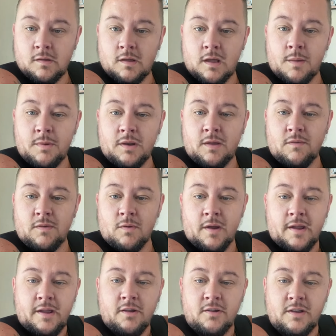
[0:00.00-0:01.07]
I'm gonna give it right
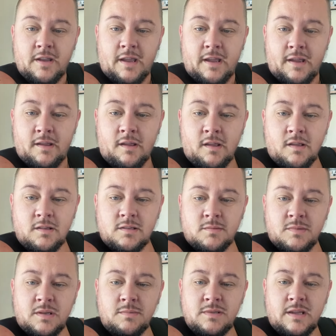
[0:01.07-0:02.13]
here today.
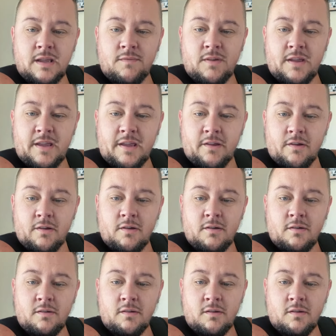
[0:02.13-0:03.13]
Sometimes I give it here